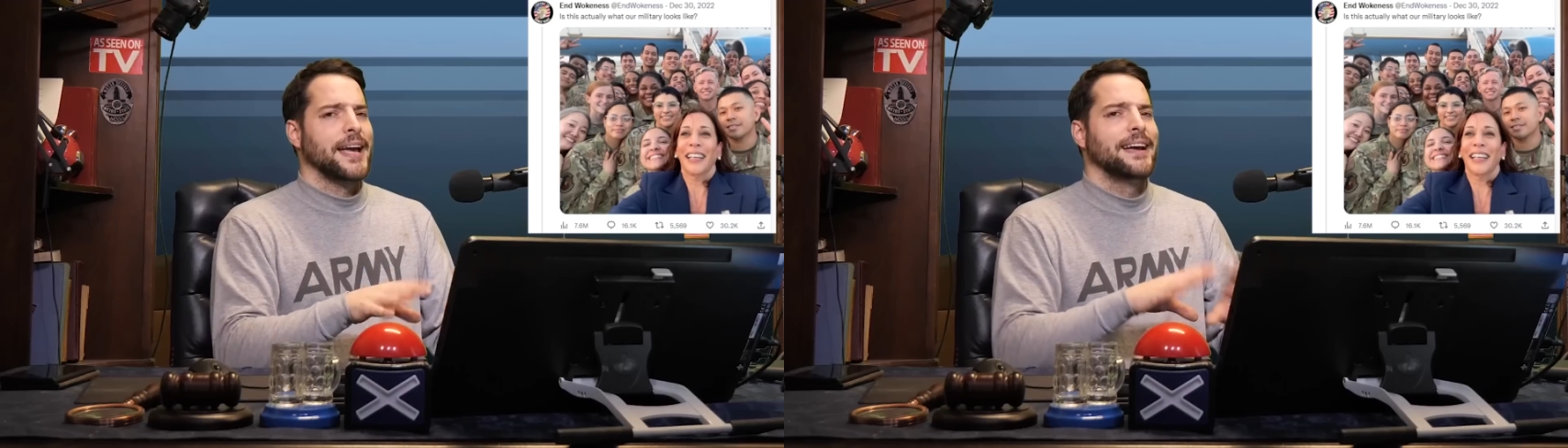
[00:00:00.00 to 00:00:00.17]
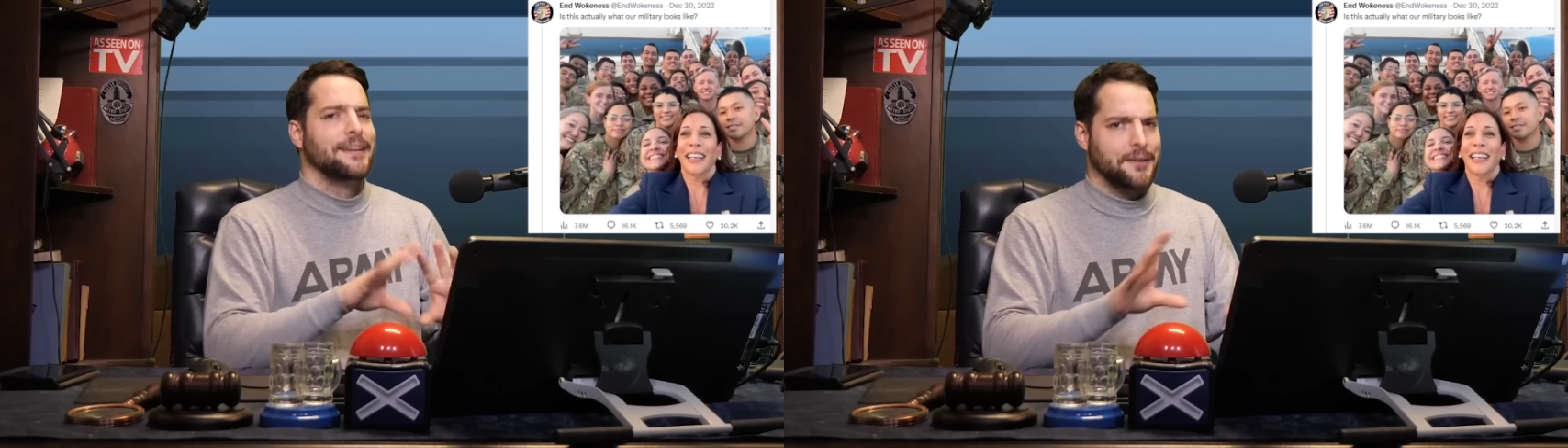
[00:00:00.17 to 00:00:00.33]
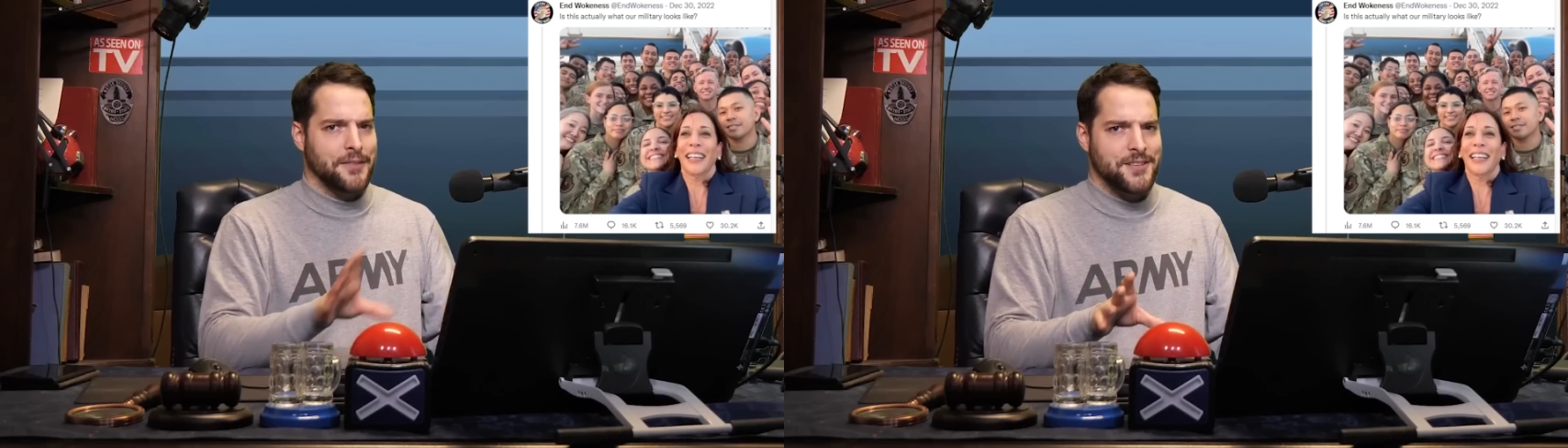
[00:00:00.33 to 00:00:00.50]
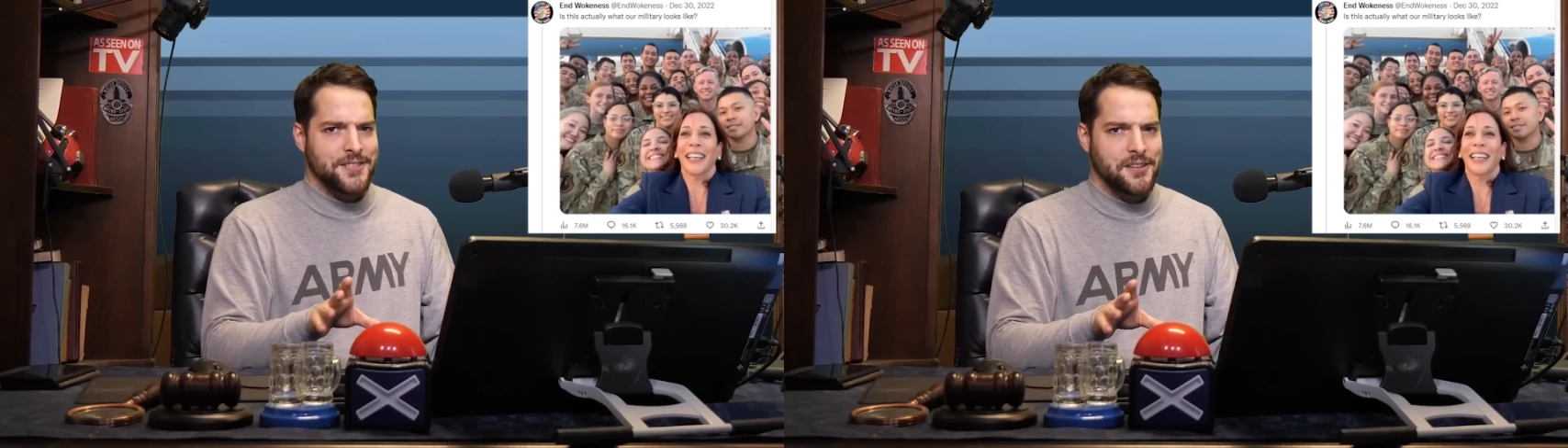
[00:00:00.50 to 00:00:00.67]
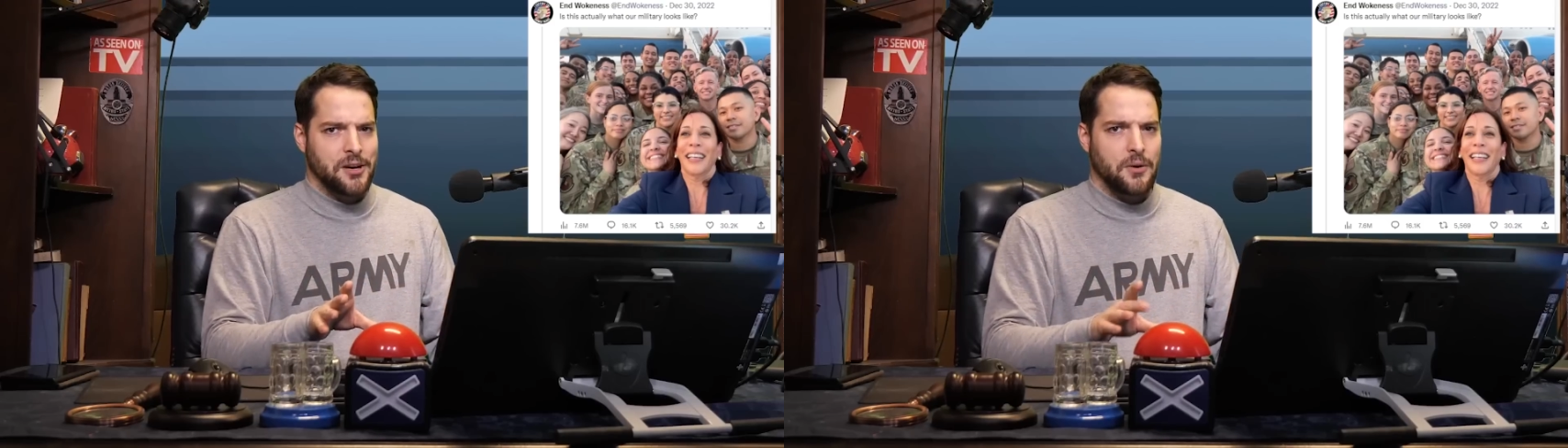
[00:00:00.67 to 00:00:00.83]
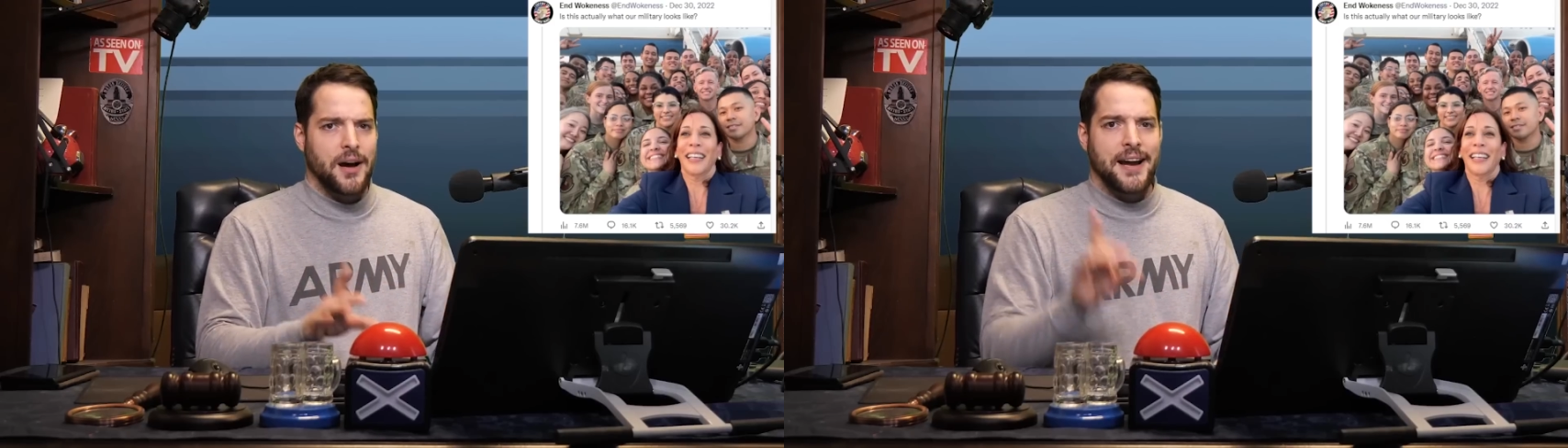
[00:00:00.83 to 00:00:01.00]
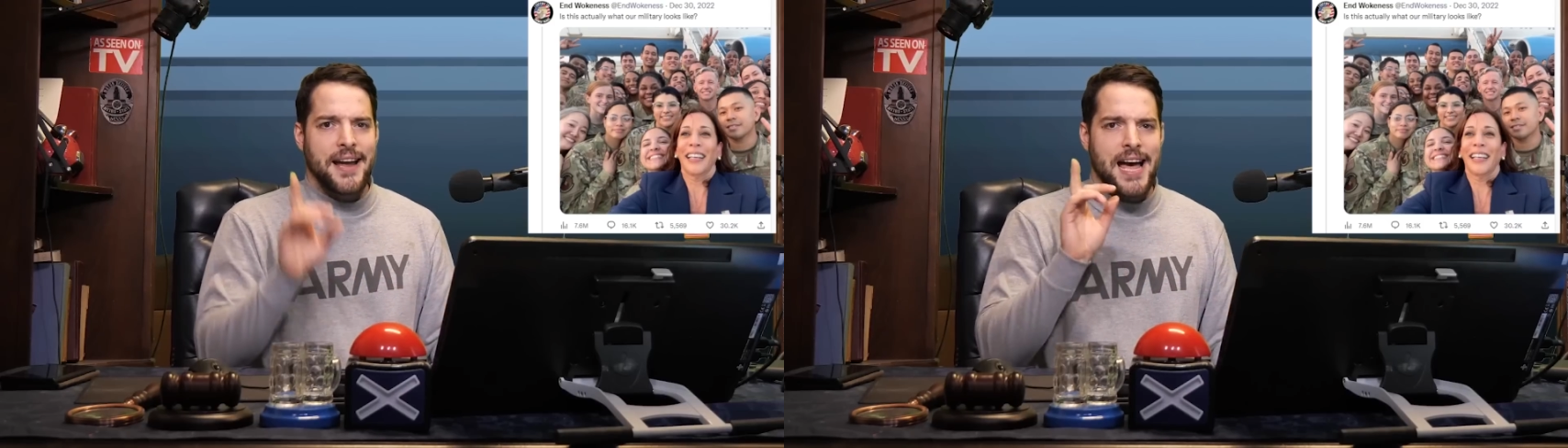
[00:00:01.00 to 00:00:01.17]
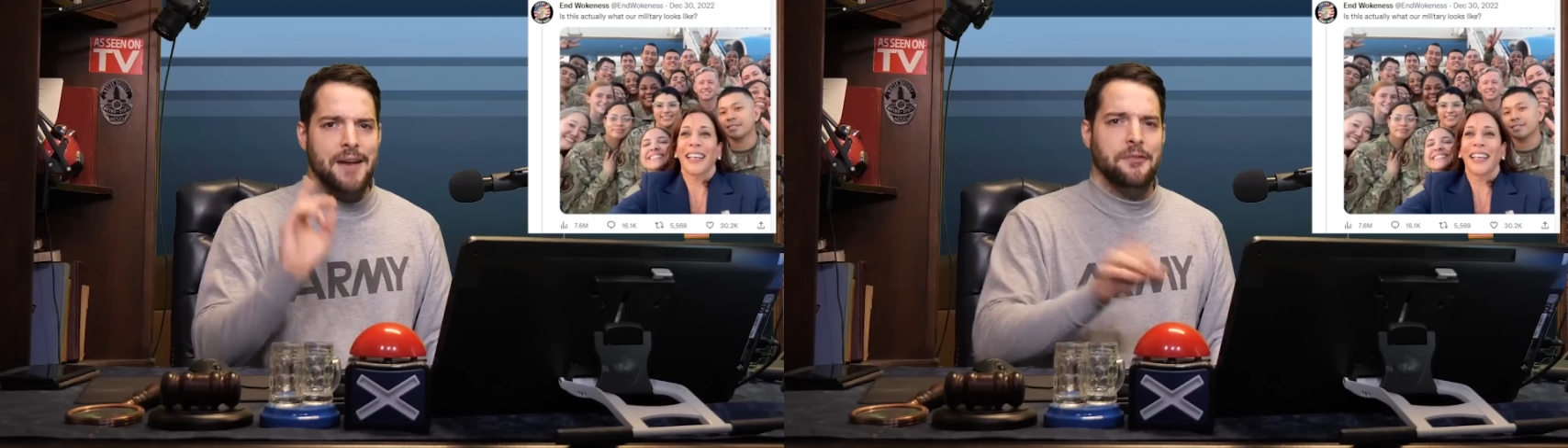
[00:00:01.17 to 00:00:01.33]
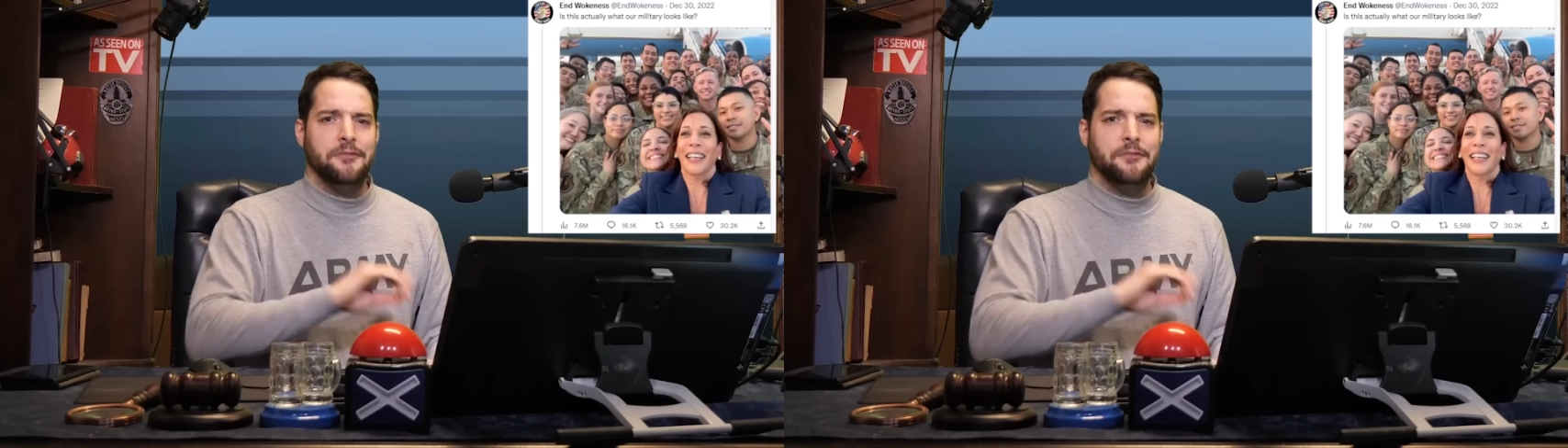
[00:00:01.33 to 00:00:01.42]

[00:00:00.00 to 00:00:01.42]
we get into this, though, I have